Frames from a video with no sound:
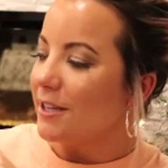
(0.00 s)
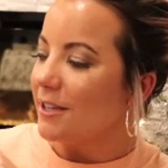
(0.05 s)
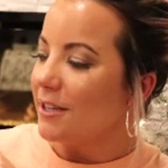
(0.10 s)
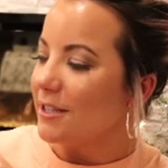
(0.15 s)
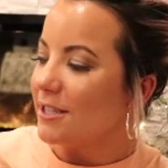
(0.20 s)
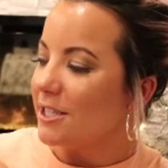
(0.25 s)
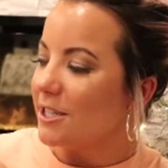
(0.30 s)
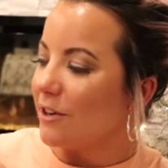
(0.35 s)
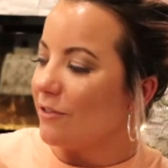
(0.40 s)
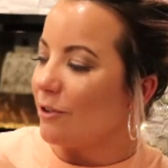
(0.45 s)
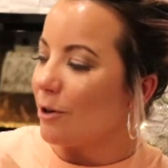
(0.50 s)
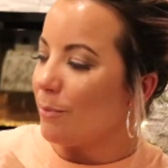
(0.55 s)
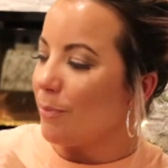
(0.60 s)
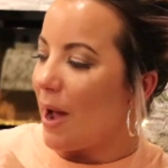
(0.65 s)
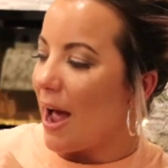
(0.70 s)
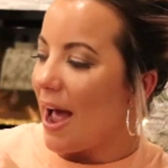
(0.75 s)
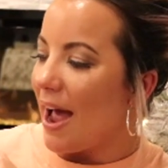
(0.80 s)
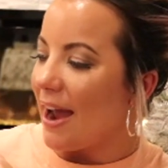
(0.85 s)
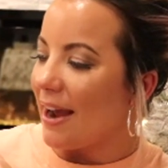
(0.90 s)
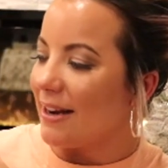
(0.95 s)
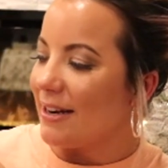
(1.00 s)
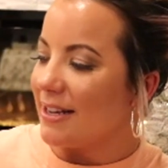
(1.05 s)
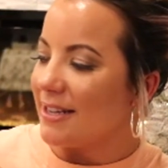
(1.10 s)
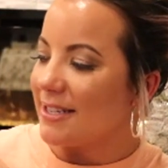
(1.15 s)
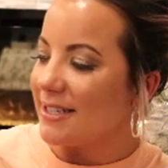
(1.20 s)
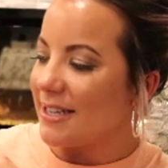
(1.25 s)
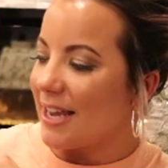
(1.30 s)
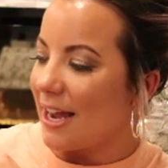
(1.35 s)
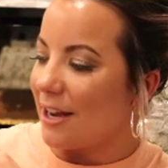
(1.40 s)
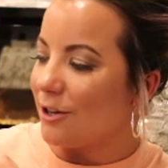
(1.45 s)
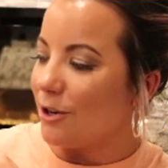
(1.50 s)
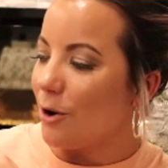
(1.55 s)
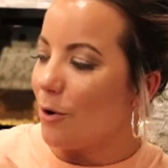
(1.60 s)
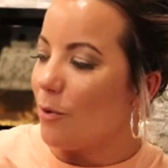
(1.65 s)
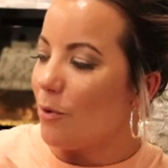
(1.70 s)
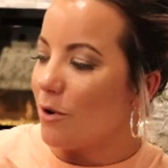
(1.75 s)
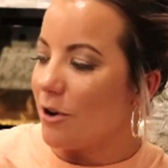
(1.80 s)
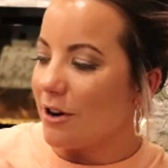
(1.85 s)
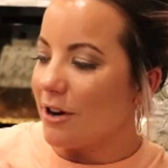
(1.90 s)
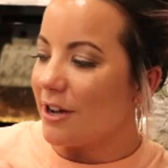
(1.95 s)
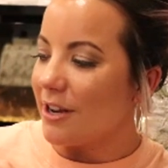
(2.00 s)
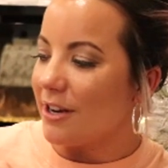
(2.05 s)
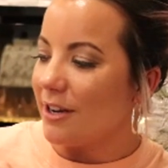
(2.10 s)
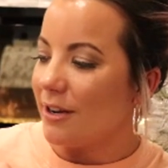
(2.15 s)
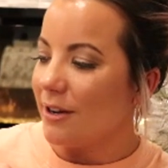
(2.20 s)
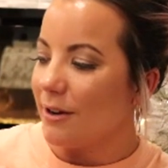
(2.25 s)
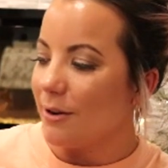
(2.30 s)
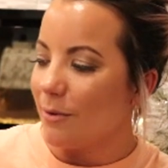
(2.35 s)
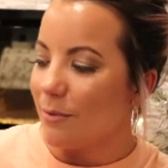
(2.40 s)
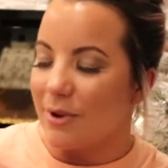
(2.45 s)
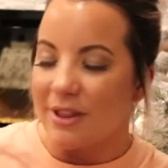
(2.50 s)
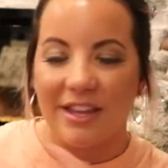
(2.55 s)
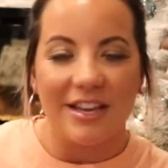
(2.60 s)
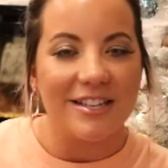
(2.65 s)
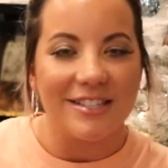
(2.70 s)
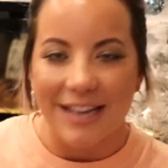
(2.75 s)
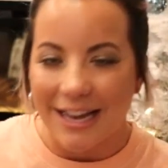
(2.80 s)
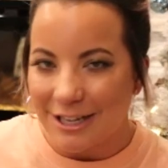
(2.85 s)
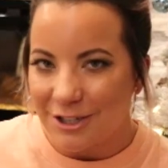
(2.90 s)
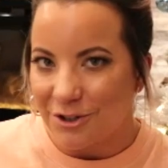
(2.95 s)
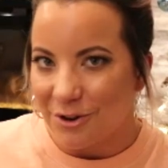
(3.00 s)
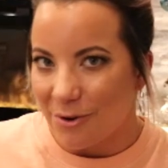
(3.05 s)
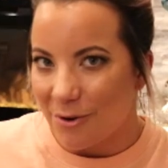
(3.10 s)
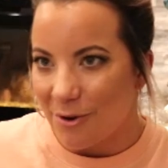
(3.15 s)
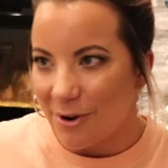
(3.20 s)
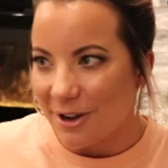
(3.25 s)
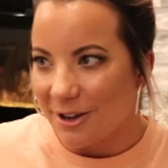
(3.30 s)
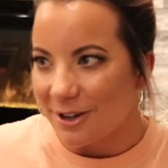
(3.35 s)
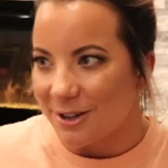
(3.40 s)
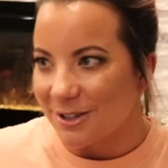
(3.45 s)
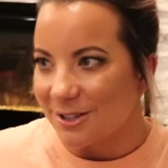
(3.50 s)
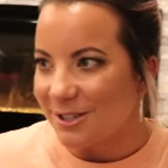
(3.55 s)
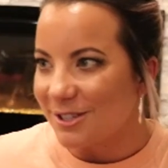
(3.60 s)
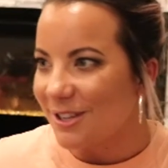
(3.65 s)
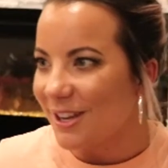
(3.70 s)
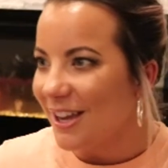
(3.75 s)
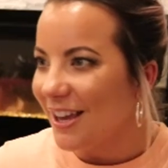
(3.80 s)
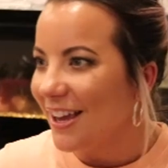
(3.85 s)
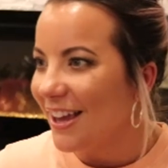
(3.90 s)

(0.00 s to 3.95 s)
silver pine, sandalwood with essential oils.